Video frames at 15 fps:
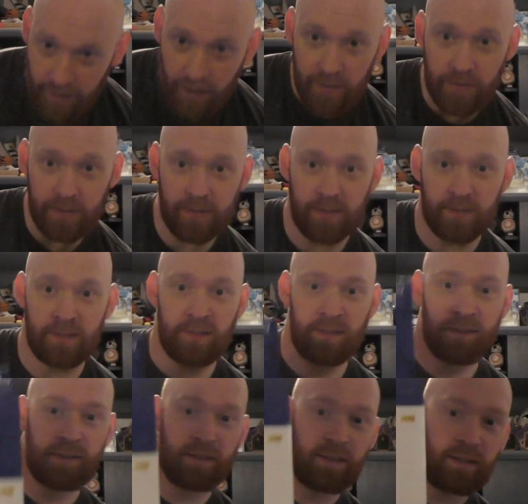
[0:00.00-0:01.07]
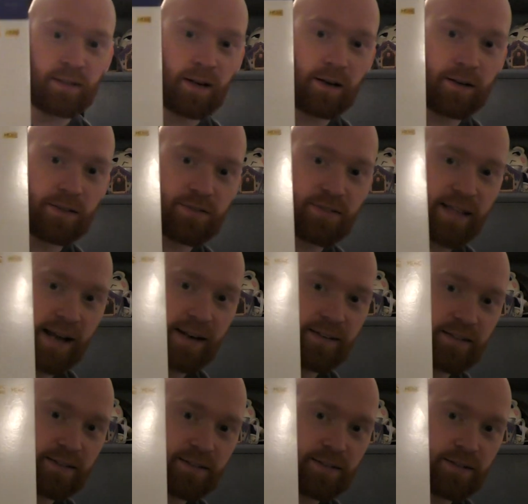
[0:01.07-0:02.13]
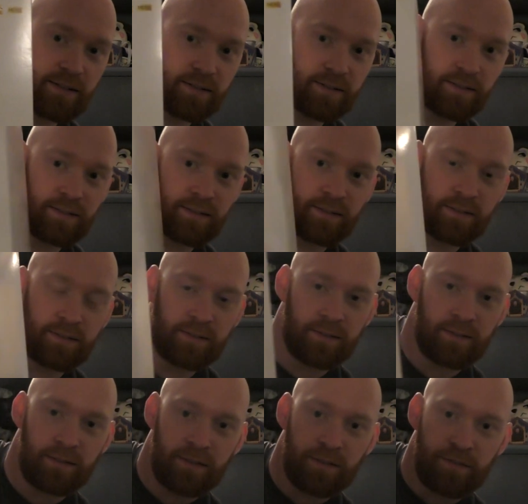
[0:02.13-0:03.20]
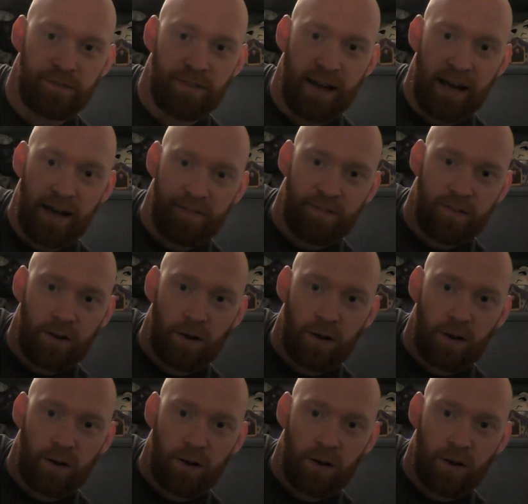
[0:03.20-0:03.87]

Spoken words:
know, kind of standard fare for